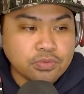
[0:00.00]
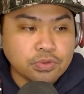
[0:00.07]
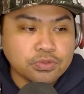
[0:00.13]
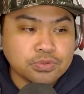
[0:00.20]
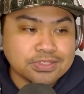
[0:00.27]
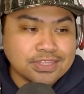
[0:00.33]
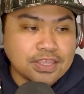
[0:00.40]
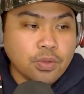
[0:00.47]
which
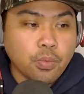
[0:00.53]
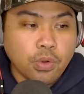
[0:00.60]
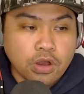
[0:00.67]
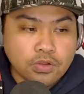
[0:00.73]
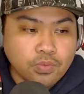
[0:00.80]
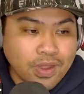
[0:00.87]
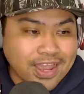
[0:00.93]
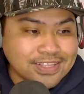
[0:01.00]
was the
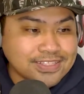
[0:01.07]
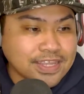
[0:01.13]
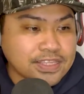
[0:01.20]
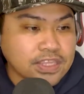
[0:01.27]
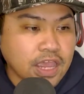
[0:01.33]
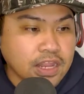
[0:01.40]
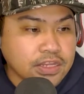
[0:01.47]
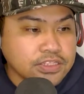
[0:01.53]
Worldwide
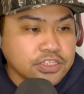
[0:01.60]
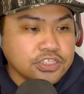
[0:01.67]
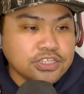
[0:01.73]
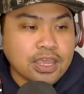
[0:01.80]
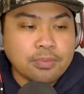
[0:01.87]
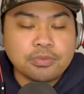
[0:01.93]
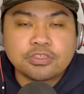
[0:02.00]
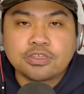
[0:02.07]
Technology
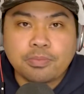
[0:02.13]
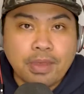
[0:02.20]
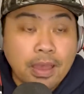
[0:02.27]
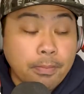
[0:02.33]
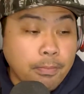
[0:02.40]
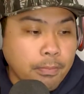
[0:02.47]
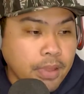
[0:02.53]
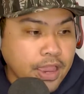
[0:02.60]
Championship
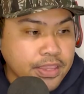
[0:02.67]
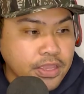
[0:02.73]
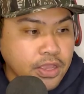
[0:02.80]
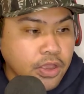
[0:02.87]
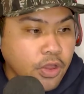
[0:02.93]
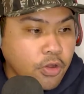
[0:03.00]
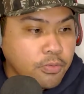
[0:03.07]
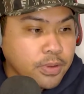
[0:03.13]
at
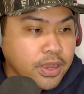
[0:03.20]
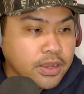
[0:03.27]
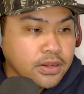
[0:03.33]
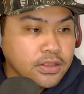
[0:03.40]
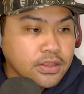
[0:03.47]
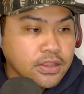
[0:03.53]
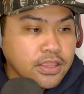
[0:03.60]
Mayakoba.